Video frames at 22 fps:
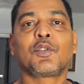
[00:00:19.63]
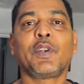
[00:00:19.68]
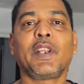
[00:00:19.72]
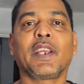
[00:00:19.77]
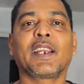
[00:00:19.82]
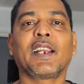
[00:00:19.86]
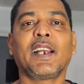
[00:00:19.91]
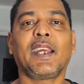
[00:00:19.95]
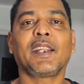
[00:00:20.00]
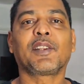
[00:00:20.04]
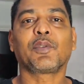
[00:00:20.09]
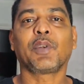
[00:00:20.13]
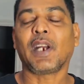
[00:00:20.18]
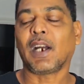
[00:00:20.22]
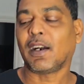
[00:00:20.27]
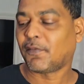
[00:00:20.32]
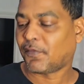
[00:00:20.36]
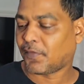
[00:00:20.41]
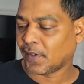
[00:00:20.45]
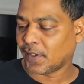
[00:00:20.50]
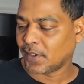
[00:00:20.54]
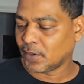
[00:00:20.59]
Today guys, we
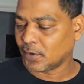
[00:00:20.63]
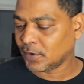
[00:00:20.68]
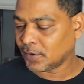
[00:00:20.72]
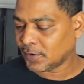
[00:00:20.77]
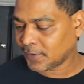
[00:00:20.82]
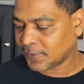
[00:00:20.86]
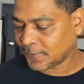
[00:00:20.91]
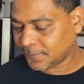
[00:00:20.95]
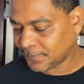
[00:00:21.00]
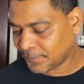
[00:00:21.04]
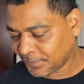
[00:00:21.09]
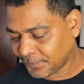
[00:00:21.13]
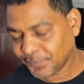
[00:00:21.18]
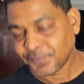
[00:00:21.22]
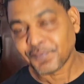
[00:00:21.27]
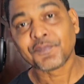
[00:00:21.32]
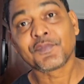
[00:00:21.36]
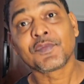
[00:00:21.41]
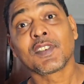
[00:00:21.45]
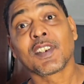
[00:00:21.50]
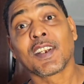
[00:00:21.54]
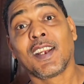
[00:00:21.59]
have for you
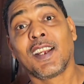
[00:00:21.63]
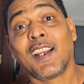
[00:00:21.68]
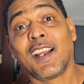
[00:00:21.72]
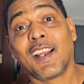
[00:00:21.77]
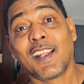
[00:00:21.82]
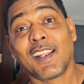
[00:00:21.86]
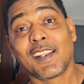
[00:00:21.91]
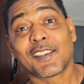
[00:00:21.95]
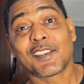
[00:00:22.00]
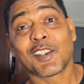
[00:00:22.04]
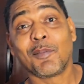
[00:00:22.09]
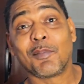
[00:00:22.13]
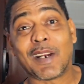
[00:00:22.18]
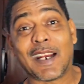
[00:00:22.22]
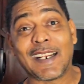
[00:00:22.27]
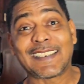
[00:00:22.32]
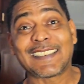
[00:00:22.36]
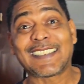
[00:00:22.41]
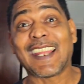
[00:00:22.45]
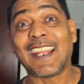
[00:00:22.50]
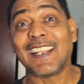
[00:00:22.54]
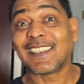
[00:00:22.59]
some
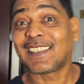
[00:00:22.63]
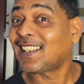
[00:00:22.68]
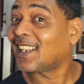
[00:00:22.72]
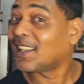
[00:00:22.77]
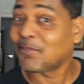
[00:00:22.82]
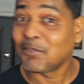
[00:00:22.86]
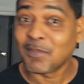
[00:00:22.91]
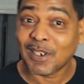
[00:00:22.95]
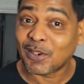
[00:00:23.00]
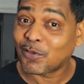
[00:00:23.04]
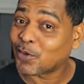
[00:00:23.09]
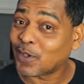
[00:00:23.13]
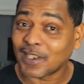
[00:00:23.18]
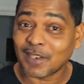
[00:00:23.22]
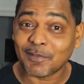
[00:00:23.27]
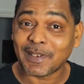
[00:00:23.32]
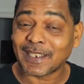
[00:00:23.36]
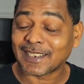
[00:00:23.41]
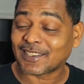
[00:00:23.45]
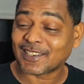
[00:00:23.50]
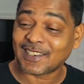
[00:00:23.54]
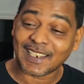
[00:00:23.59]
authentic meal we're gonna
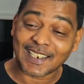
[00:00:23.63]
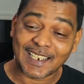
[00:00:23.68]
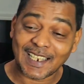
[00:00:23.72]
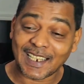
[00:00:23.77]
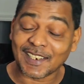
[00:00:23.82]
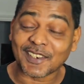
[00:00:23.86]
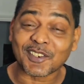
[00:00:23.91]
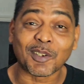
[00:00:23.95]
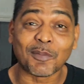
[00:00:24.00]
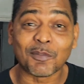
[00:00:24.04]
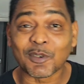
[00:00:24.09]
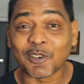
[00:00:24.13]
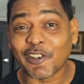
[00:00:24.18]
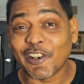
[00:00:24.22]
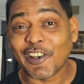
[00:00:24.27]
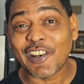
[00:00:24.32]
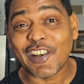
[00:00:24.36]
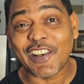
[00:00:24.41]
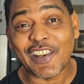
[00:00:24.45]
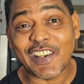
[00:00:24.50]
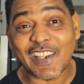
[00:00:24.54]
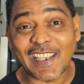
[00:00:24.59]
make today, guys. Some
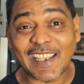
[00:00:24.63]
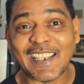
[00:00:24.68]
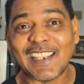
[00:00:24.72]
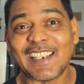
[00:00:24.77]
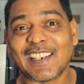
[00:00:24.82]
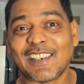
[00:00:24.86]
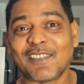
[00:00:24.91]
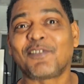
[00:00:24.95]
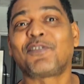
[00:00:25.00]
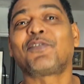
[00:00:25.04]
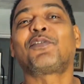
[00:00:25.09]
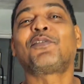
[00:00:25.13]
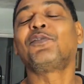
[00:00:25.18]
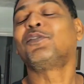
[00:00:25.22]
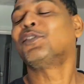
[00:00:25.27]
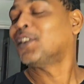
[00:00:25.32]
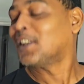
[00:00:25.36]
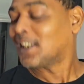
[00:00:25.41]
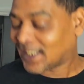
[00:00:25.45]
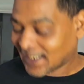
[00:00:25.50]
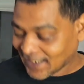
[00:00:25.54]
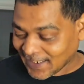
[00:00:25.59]
real
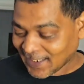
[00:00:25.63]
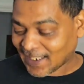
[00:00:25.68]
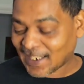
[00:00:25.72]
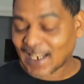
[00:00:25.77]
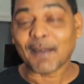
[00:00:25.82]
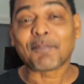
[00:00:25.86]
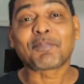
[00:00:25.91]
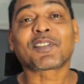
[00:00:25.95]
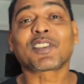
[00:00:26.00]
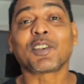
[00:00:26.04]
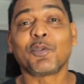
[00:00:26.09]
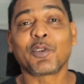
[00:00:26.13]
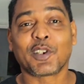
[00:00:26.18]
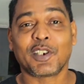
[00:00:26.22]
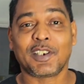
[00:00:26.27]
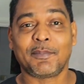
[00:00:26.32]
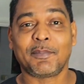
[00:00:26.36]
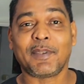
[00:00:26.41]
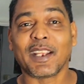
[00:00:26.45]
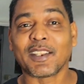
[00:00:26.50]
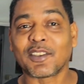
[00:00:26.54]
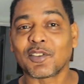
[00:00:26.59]
lobster we're
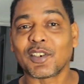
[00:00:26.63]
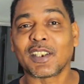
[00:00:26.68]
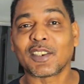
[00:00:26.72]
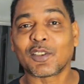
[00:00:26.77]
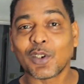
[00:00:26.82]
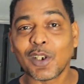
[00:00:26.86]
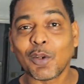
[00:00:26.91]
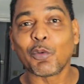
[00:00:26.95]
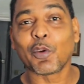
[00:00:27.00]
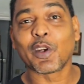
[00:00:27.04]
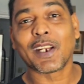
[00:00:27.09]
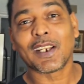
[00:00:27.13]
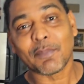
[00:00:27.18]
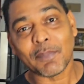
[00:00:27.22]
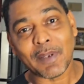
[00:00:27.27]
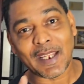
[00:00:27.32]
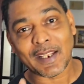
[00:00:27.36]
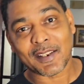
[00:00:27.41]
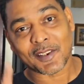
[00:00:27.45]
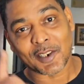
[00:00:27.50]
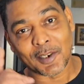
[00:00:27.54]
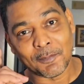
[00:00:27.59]
gonna make today. Today we're gonna
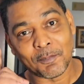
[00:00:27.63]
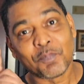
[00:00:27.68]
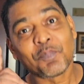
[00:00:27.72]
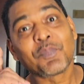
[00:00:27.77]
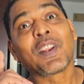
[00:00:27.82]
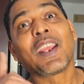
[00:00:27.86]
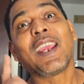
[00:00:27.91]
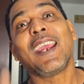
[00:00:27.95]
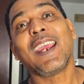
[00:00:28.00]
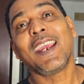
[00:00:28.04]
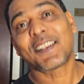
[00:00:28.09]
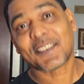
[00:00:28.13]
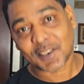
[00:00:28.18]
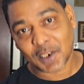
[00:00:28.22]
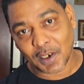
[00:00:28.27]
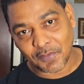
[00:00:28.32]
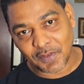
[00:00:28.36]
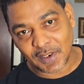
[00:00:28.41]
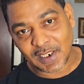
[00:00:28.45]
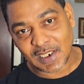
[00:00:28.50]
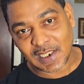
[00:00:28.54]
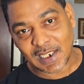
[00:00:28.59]
make some
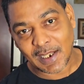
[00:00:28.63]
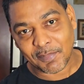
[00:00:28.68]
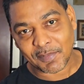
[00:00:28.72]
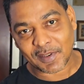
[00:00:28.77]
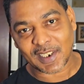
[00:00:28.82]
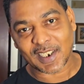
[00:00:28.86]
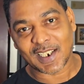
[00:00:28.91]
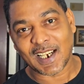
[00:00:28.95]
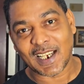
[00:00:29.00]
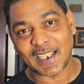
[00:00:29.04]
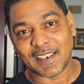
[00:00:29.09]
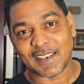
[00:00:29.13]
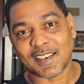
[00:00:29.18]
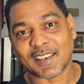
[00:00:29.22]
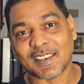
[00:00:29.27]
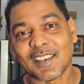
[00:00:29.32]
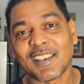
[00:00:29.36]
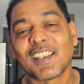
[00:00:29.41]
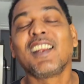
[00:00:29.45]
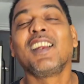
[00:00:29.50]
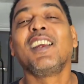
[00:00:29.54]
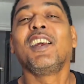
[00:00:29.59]
Escovitch lobster,
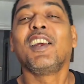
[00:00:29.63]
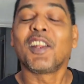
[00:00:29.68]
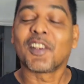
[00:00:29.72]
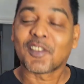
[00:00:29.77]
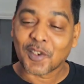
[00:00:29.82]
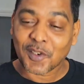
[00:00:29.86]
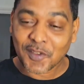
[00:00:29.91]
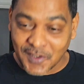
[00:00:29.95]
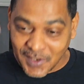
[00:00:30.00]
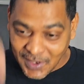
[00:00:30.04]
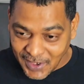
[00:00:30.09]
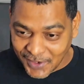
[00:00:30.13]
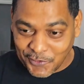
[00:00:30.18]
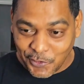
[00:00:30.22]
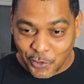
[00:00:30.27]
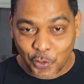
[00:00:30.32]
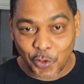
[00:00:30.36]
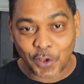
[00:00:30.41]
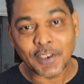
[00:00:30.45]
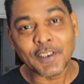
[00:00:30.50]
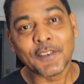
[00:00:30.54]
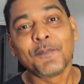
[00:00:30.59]
guys. So stay
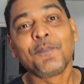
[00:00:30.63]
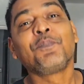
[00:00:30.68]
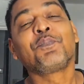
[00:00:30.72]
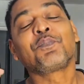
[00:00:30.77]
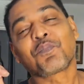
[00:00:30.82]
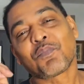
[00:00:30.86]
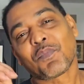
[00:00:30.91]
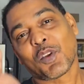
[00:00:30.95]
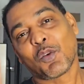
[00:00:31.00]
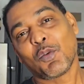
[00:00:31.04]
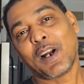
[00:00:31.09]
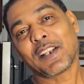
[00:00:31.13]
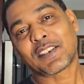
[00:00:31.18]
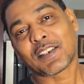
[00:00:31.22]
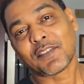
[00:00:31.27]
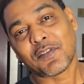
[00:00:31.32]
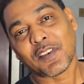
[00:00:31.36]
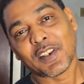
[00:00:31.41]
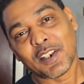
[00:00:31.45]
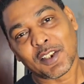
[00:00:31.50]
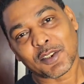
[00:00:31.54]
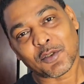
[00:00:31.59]
tuned, watch the
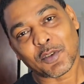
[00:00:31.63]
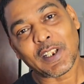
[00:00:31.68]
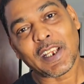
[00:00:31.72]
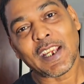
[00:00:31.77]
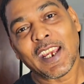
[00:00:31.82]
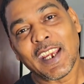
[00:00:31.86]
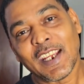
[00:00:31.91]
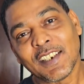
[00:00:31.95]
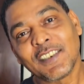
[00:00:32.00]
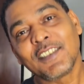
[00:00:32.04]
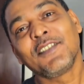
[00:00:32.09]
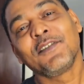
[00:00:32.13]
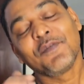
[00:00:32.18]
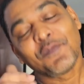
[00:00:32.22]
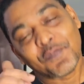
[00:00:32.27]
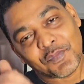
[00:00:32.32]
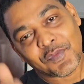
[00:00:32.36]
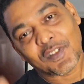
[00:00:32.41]
video to the end,